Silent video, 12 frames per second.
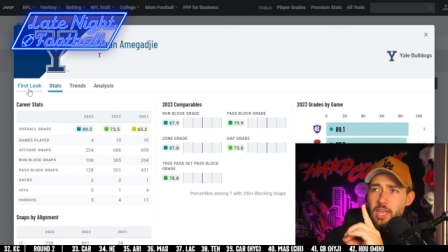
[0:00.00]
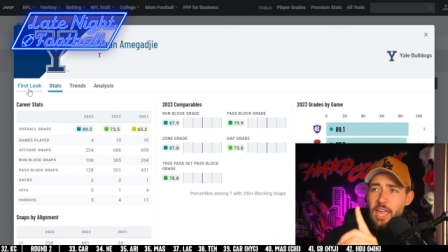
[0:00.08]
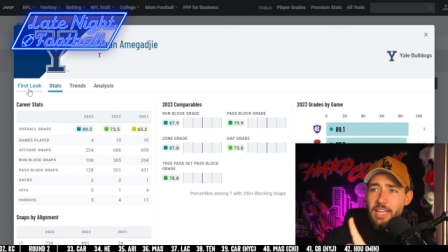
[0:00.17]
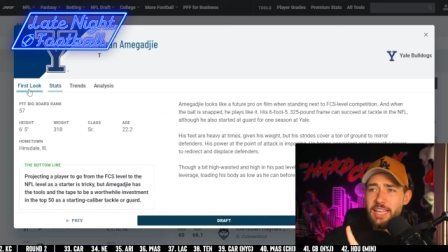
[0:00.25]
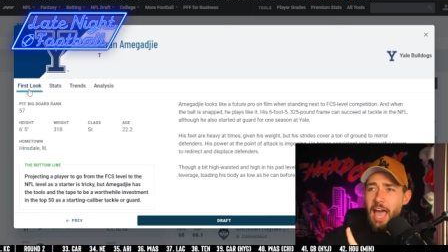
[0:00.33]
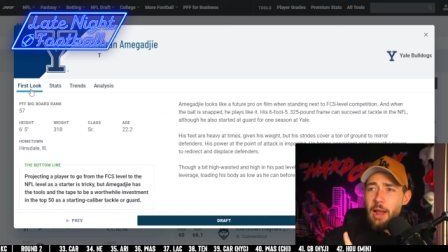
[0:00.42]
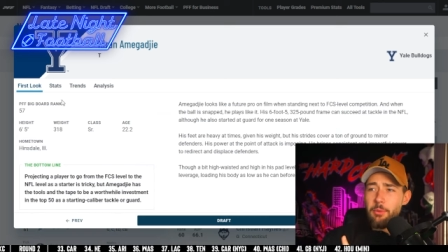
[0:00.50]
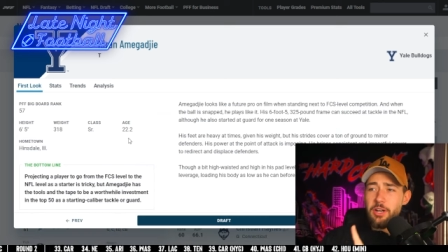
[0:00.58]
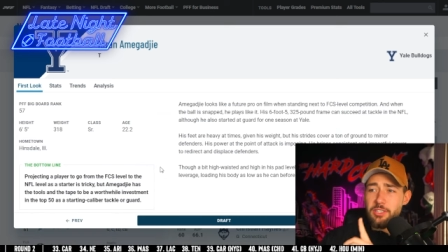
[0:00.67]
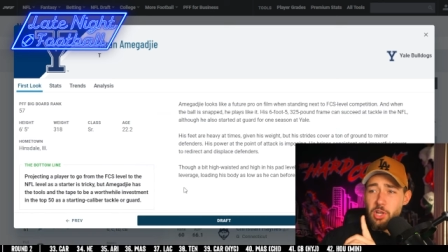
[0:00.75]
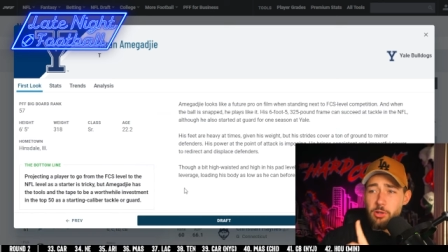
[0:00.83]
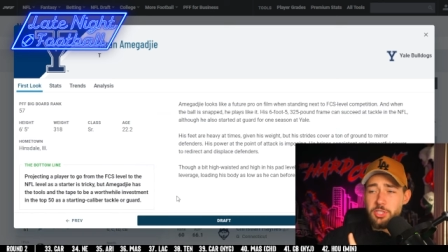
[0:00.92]
And Kyron
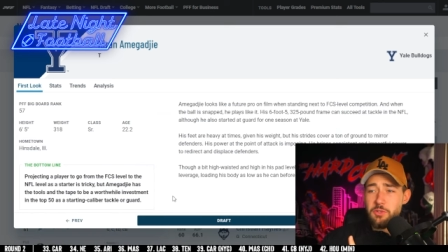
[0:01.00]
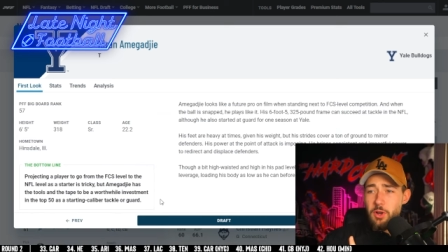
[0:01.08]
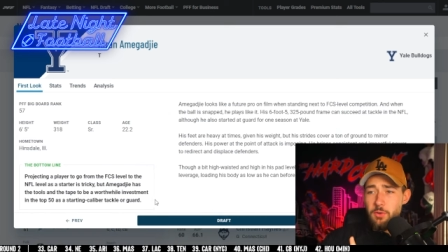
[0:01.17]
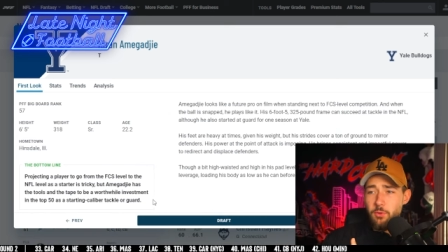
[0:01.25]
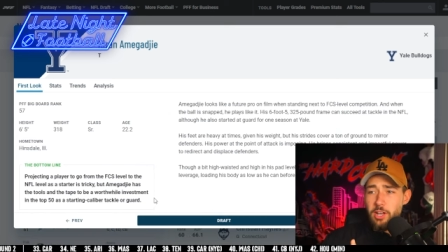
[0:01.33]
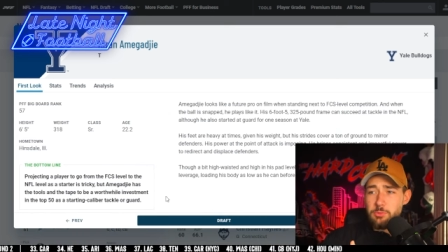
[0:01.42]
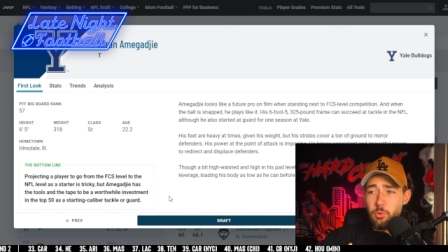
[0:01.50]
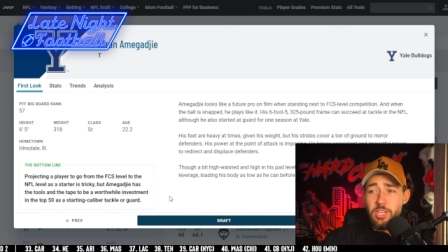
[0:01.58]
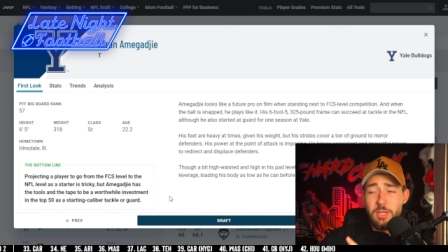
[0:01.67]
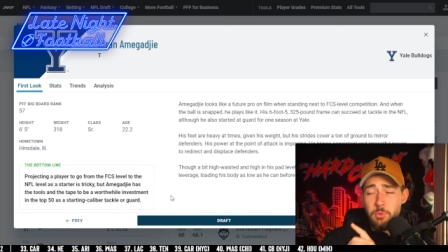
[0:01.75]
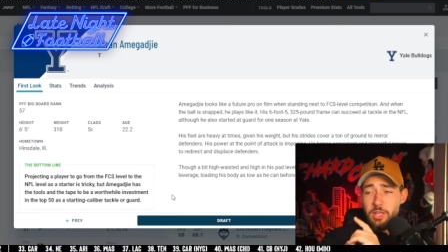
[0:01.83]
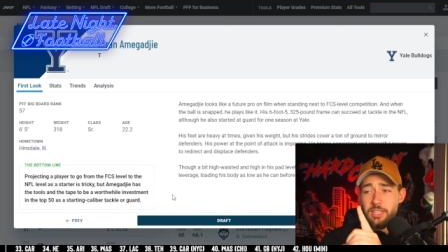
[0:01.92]
is also very flexible. He
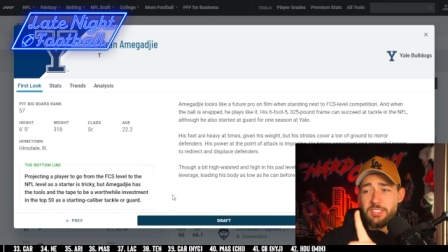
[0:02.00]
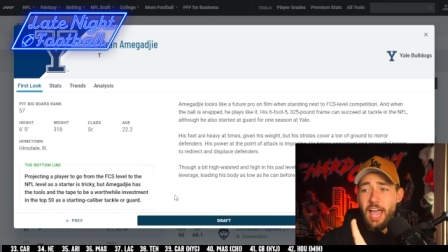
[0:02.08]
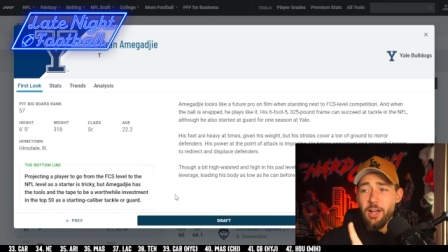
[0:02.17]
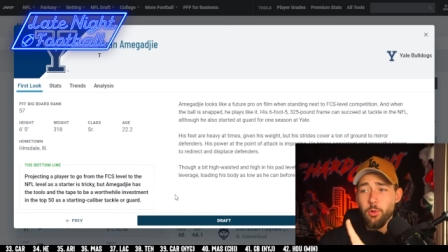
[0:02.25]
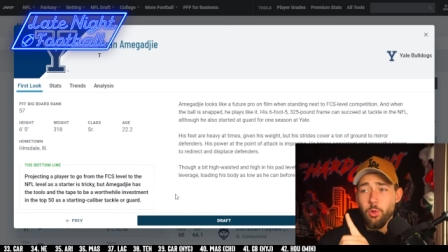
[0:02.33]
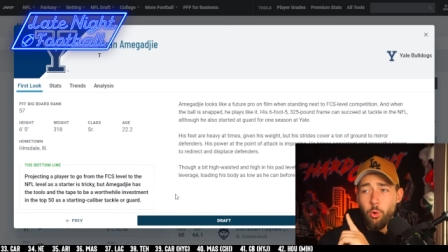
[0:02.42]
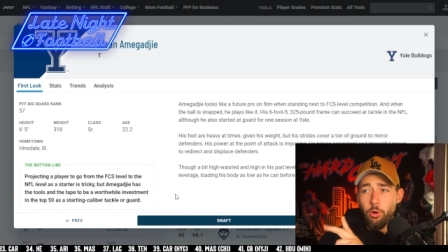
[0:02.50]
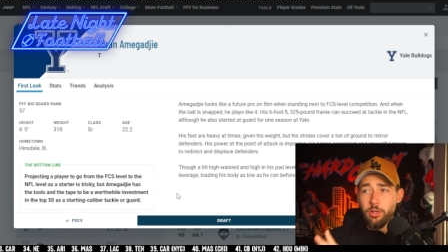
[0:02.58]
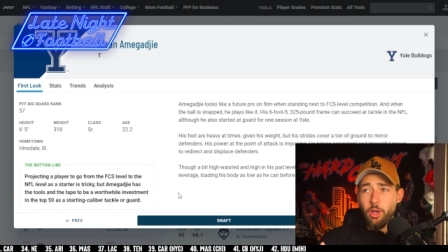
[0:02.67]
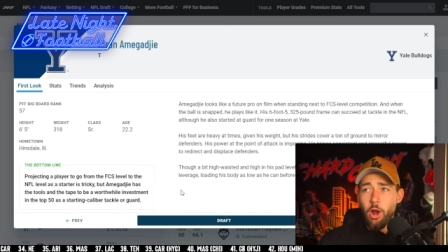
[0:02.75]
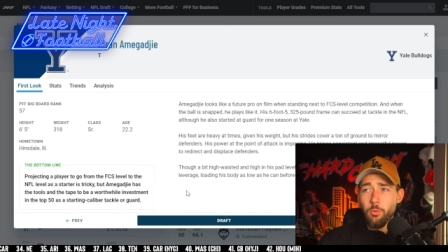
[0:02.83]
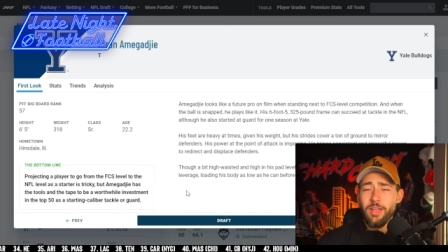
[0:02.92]
can play tackle or
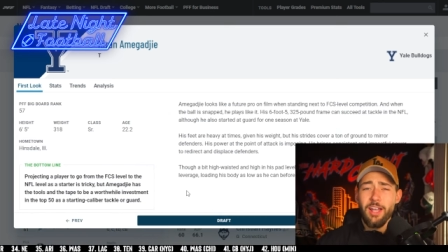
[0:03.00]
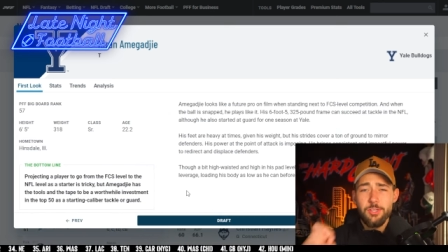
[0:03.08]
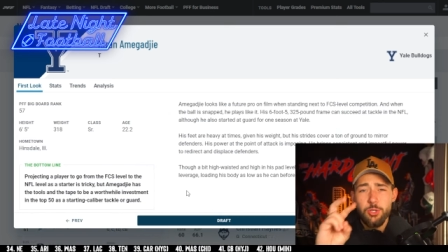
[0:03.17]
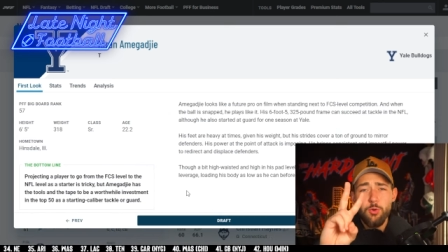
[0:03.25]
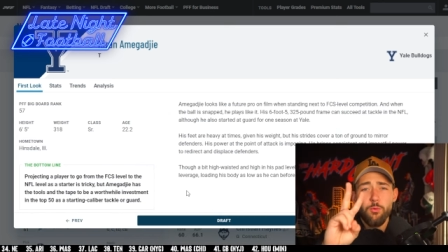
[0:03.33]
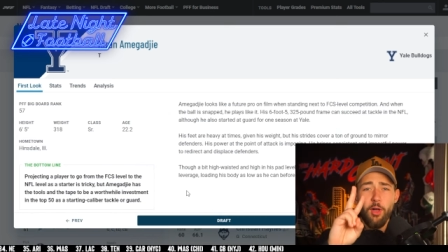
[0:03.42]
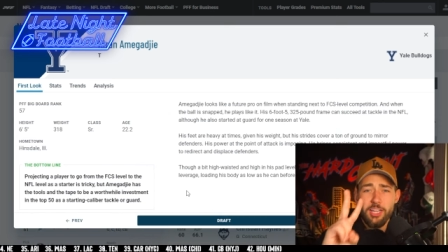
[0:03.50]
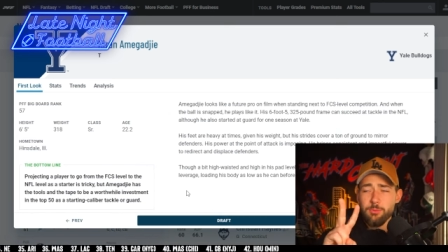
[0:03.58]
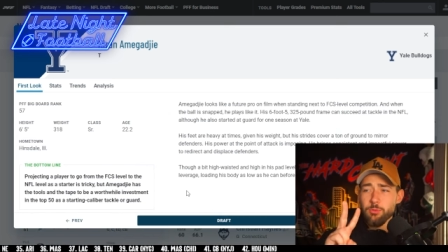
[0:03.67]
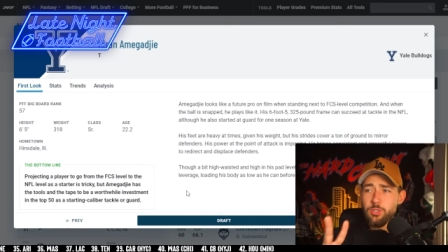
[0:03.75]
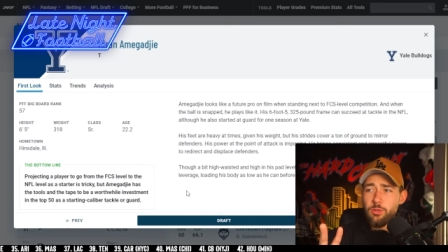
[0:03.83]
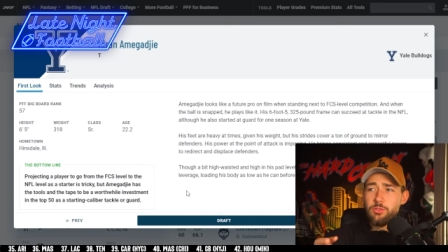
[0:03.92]
guard. We got two
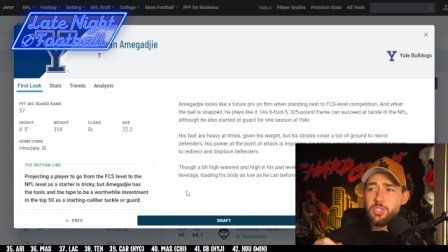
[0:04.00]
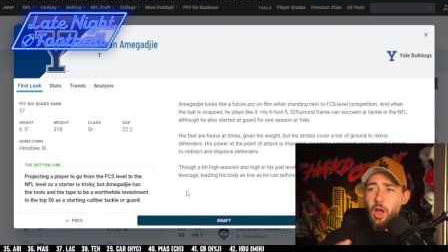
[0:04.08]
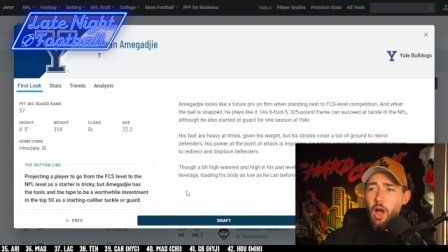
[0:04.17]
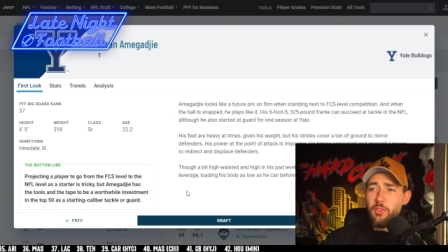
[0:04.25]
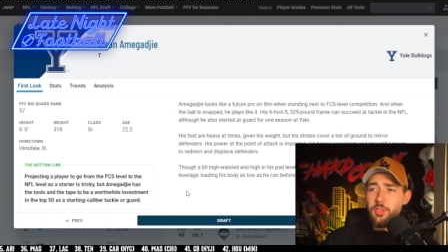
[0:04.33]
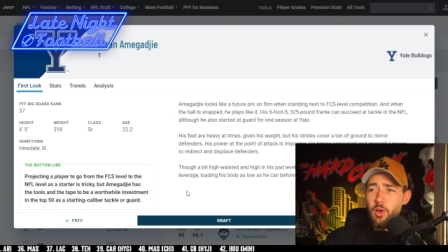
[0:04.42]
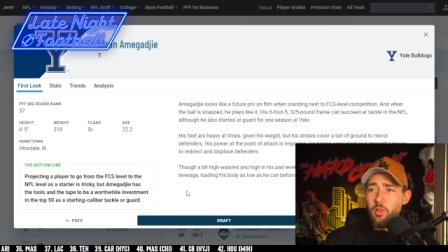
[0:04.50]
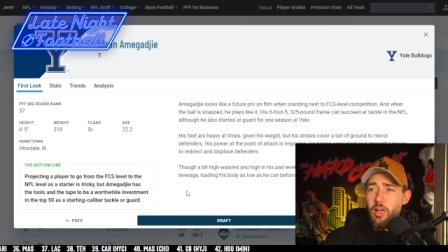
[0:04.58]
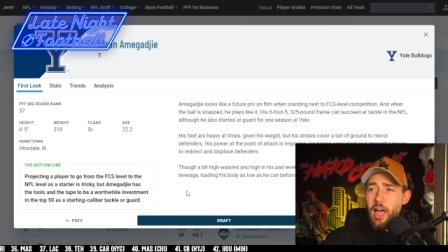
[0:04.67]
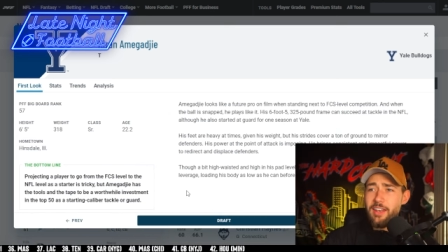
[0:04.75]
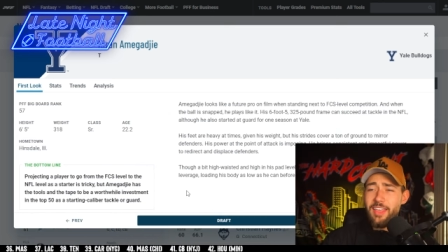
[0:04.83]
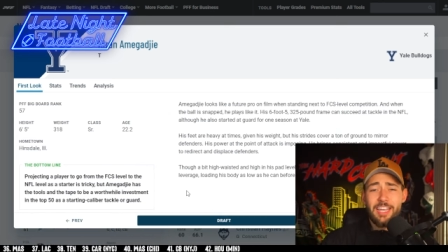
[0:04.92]
flexible dudes on the
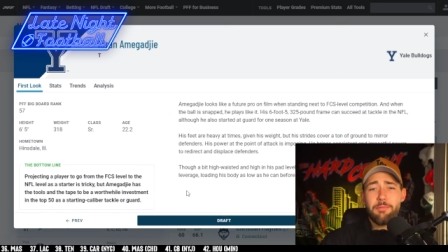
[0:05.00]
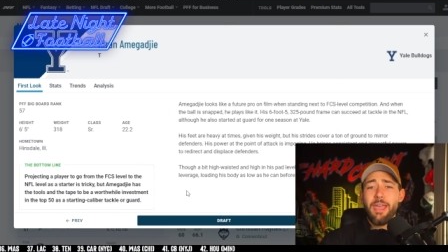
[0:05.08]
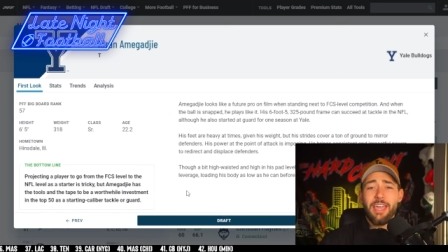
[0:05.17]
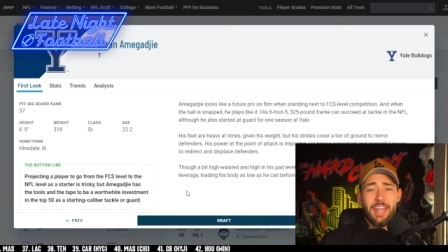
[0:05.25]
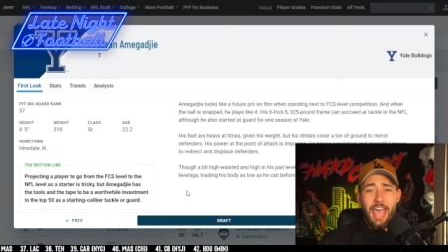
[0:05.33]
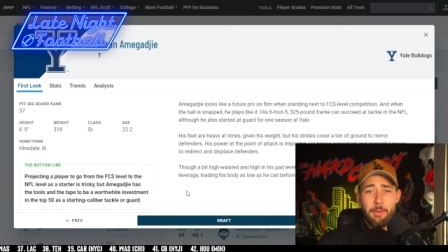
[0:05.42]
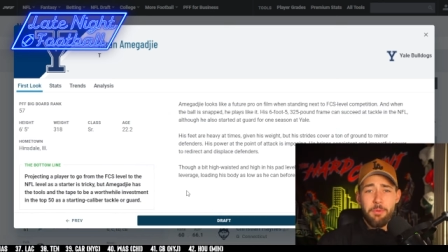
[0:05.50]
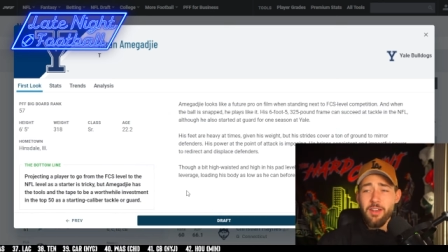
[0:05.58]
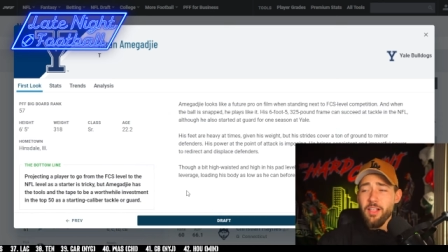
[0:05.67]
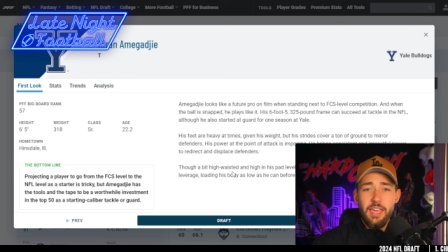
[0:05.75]
O-line that can make it happen.